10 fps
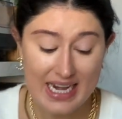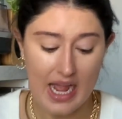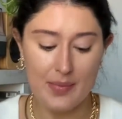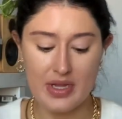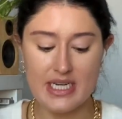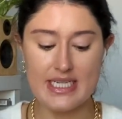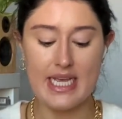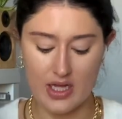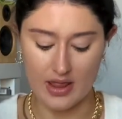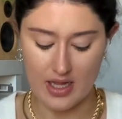I'm gonna
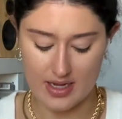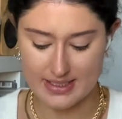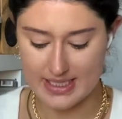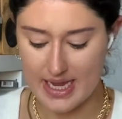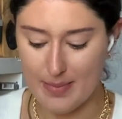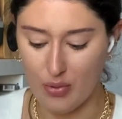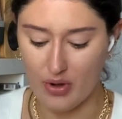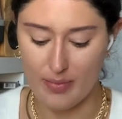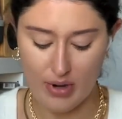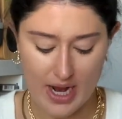take Glossier
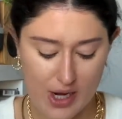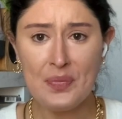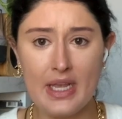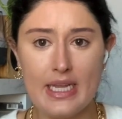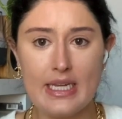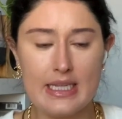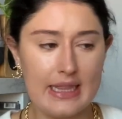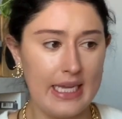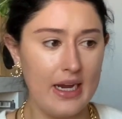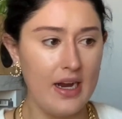Boy Brow in
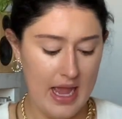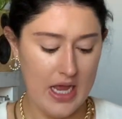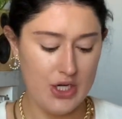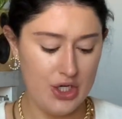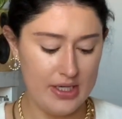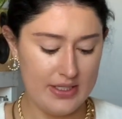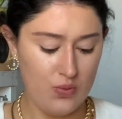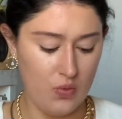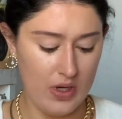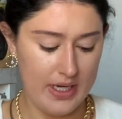clear and just
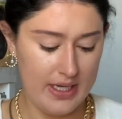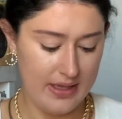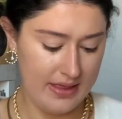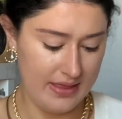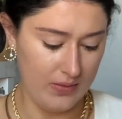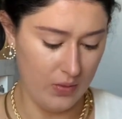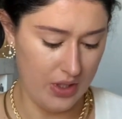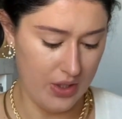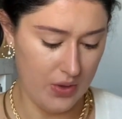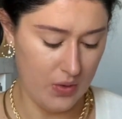run it through